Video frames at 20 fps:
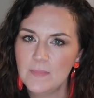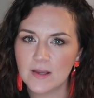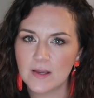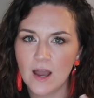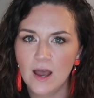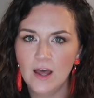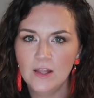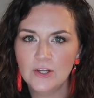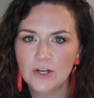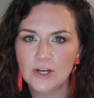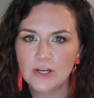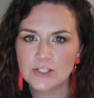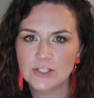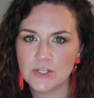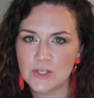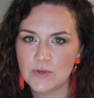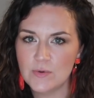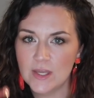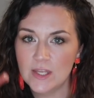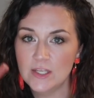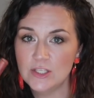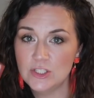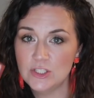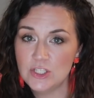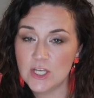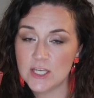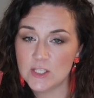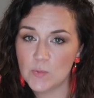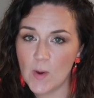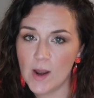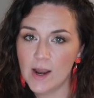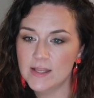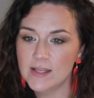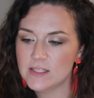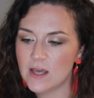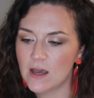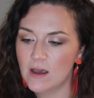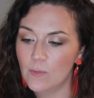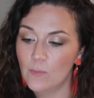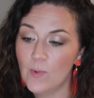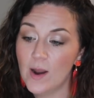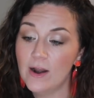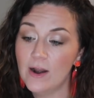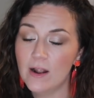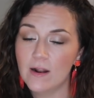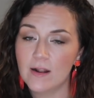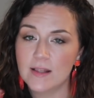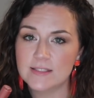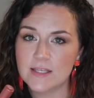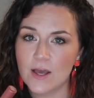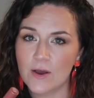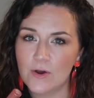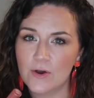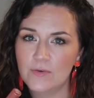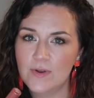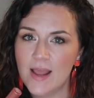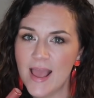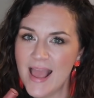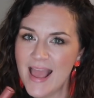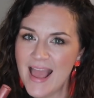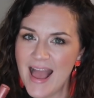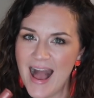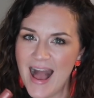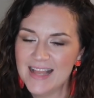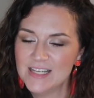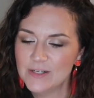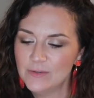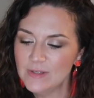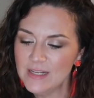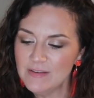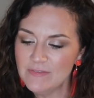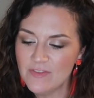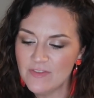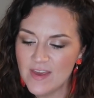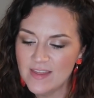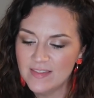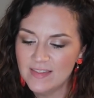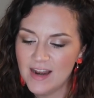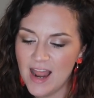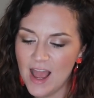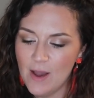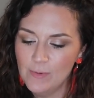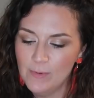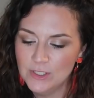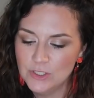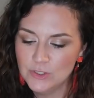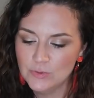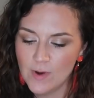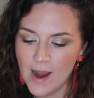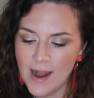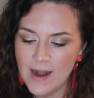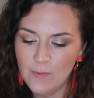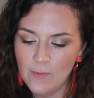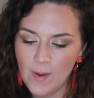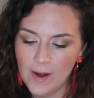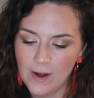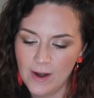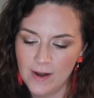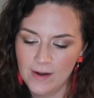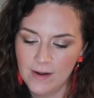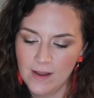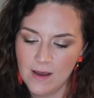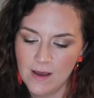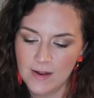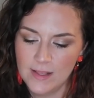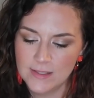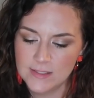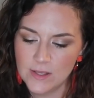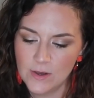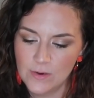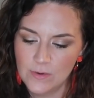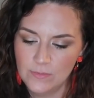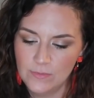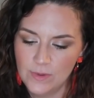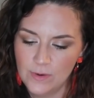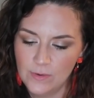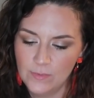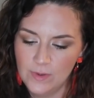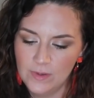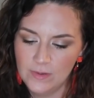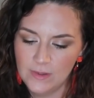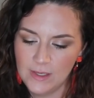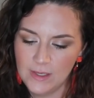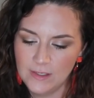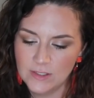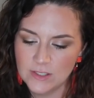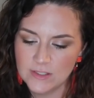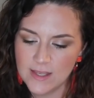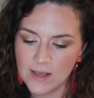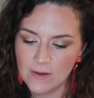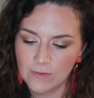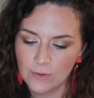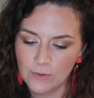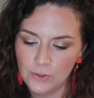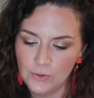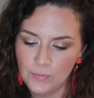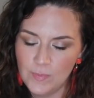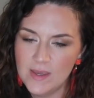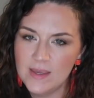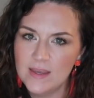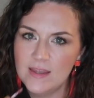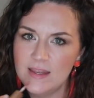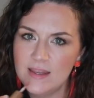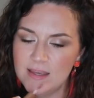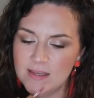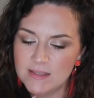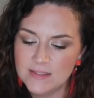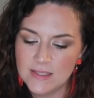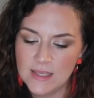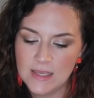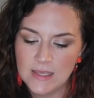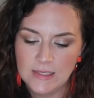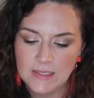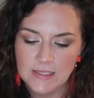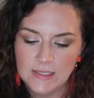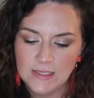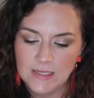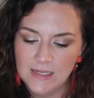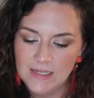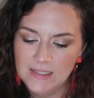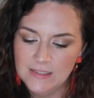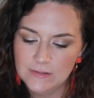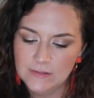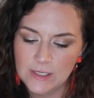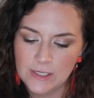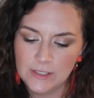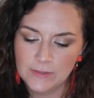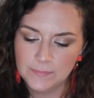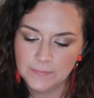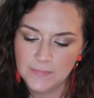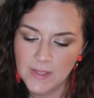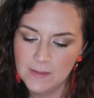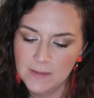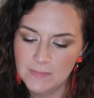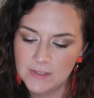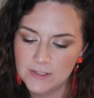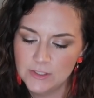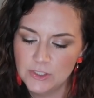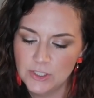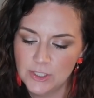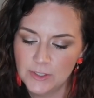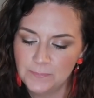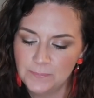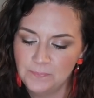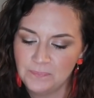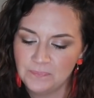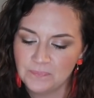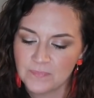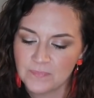color, so you can just wear it on its own. I don't even think that I would try to wear it on its own though, really, just how gloopy it is. I don't know, I'm not sure.